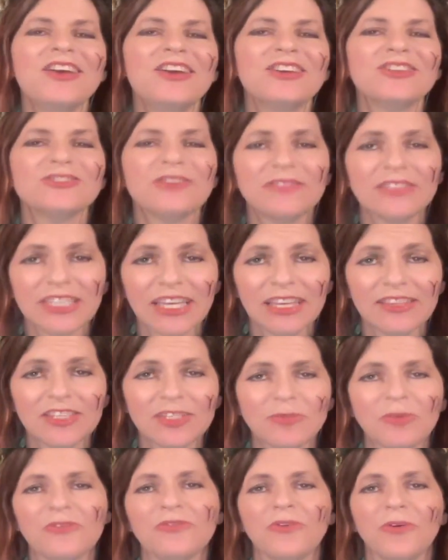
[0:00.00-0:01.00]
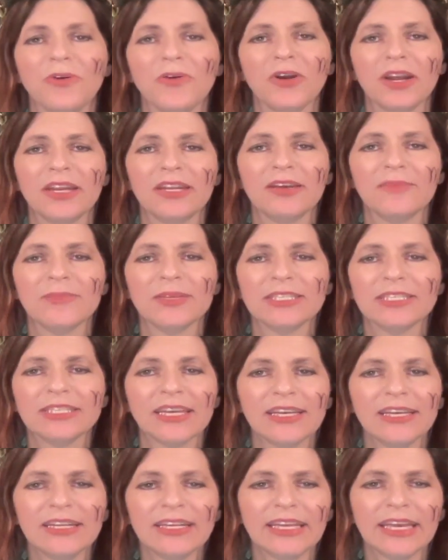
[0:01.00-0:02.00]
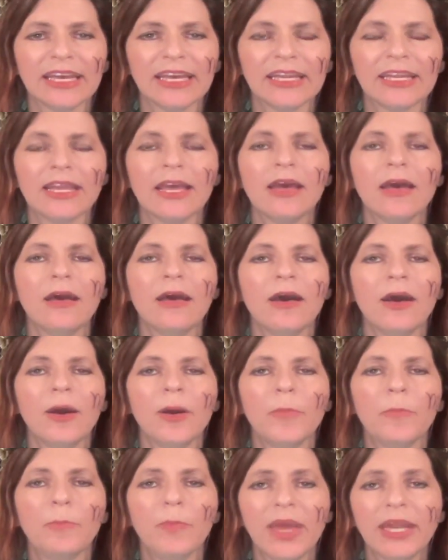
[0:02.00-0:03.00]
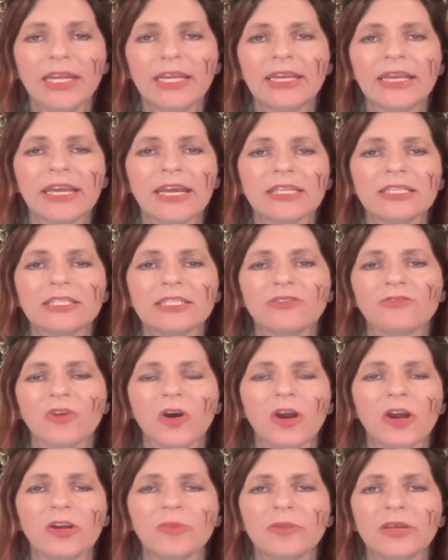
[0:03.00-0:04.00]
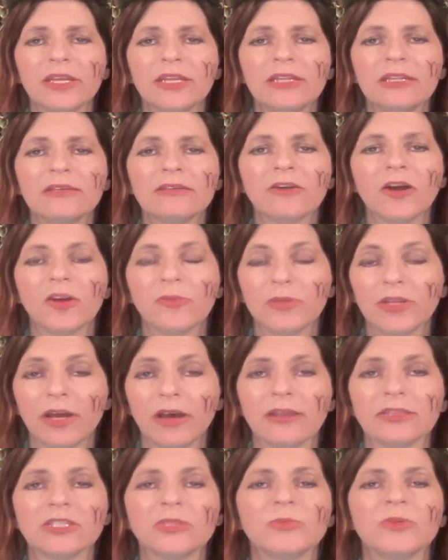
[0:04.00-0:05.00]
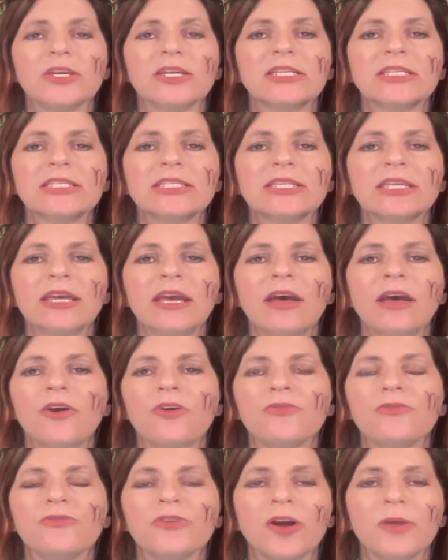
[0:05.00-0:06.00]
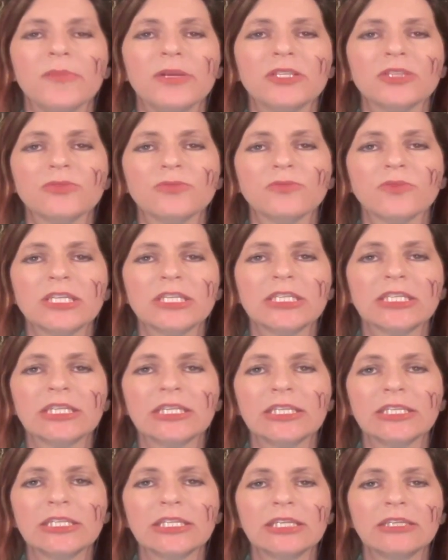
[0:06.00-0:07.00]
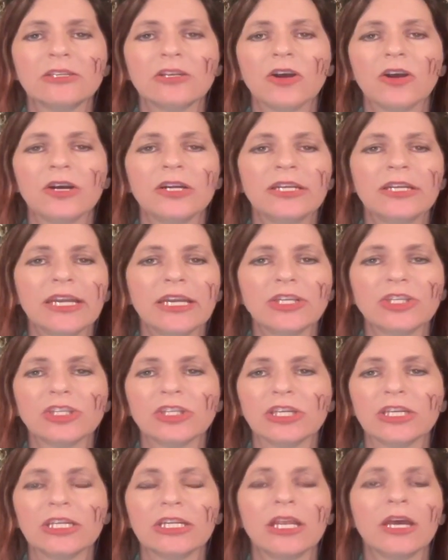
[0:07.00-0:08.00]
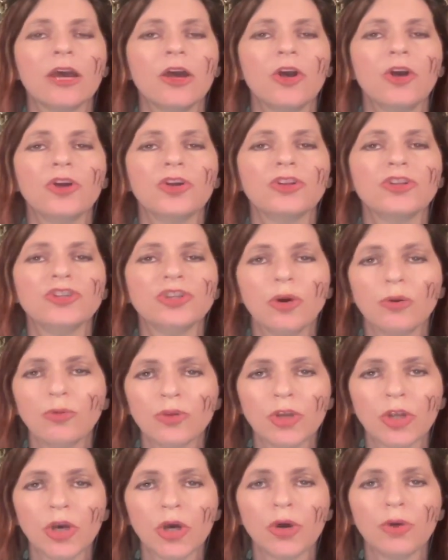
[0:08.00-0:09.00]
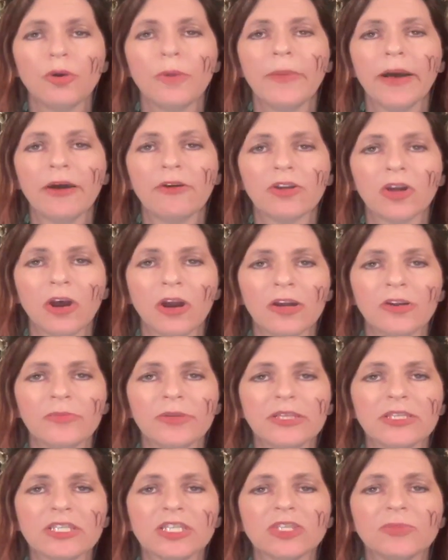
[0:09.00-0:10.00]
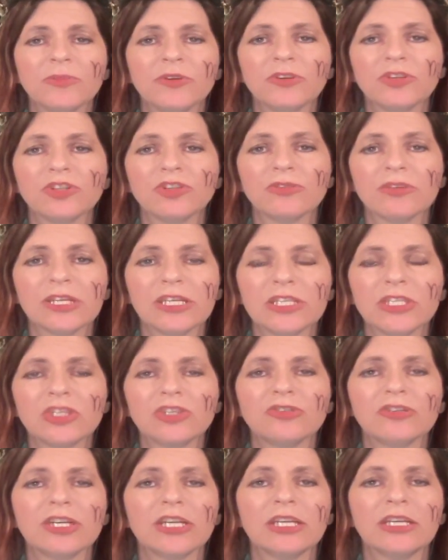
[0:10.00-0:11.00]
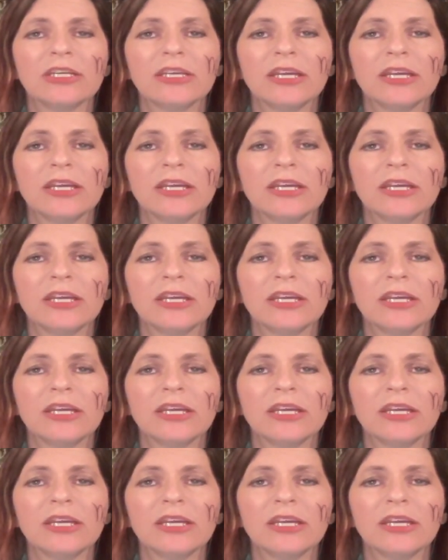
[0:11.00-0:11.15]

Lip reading: So I've said this before, and I'm going to say it again. Many guests of Harbin Hot Springs, from its recent incarnation, don't know about Harbin's spiritual history.